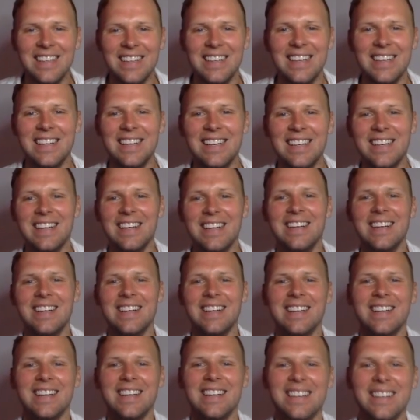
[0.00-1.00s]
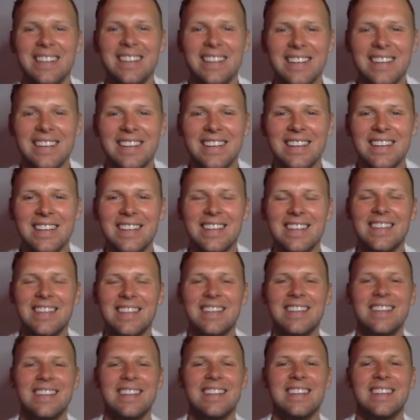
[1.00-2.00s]

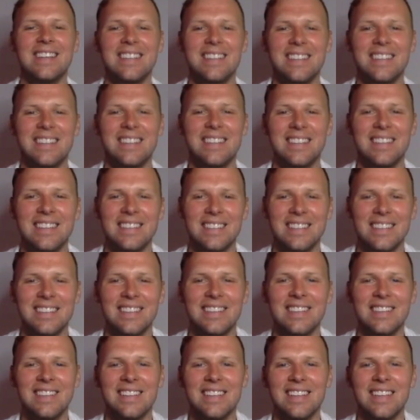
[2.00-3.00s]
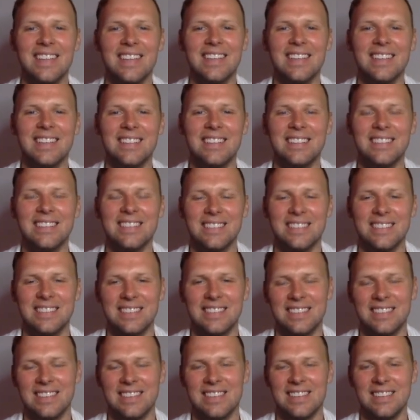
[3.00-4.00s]

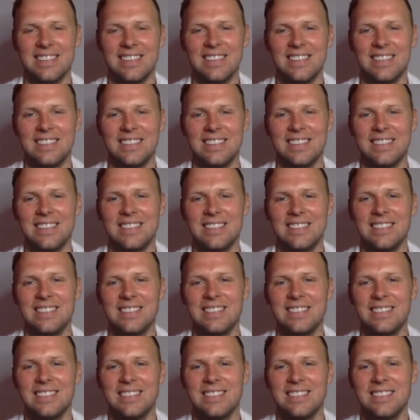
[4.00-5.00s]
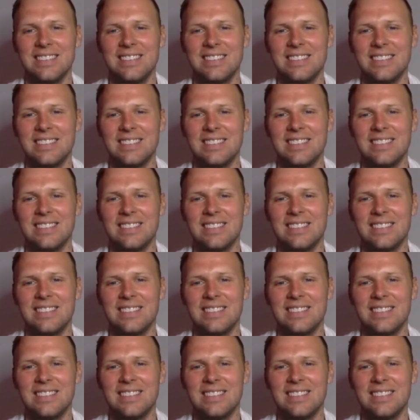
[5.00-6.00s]

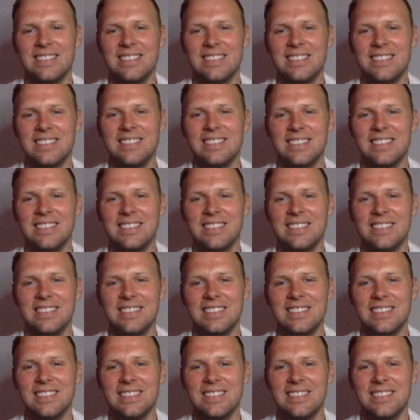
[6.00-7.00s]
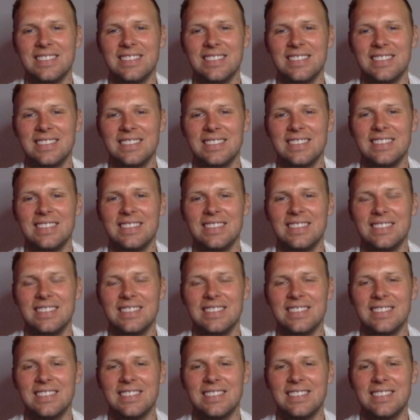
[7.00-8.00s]

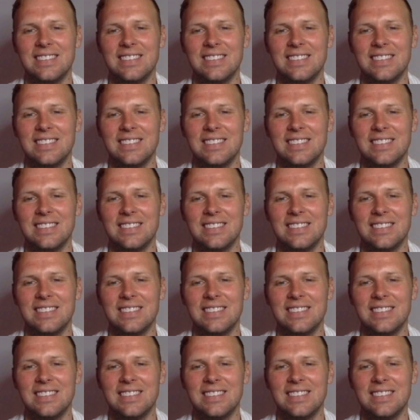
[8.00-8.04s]
(not speaking)